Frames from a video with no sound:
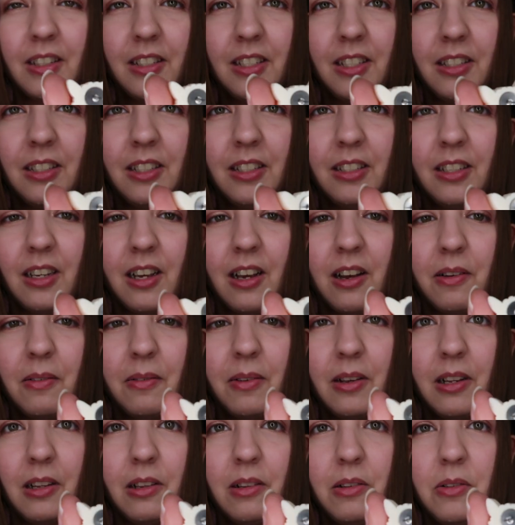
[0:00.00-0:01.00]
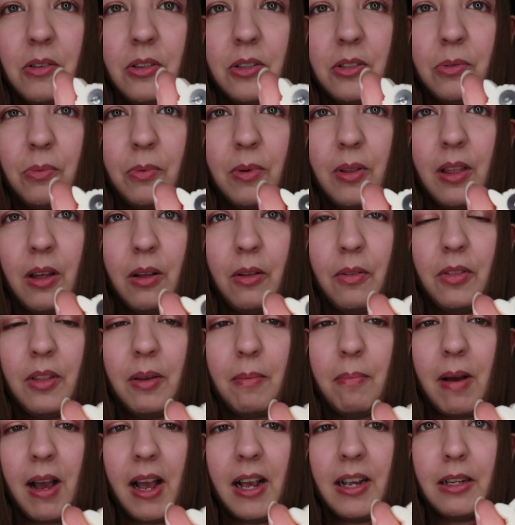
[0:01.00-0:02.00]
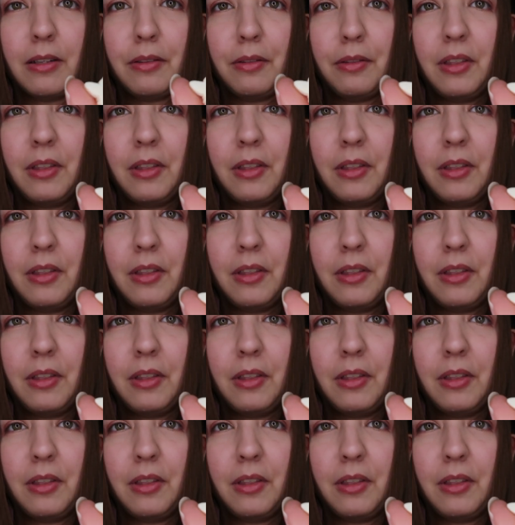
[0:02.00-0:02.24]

This is how it looks without the back